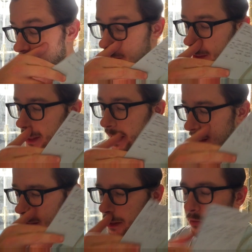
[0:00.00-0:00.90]

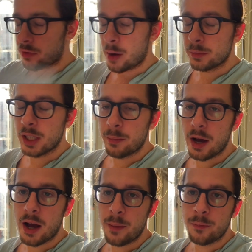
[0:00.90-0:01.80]
6 from
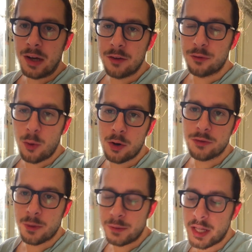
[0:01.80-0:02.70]
Dammam, 4
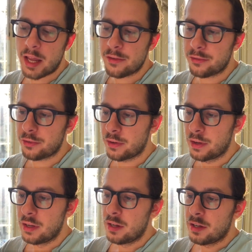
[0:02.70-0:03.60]
from Taif,
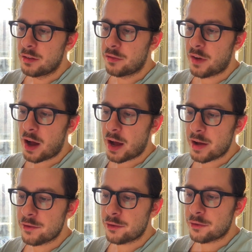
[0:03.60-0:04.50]

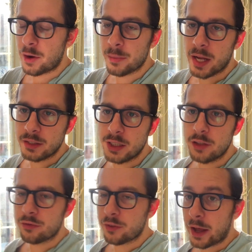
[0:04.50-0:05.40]
5 from
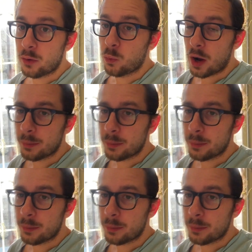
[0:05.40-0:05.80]
Qatif, and 1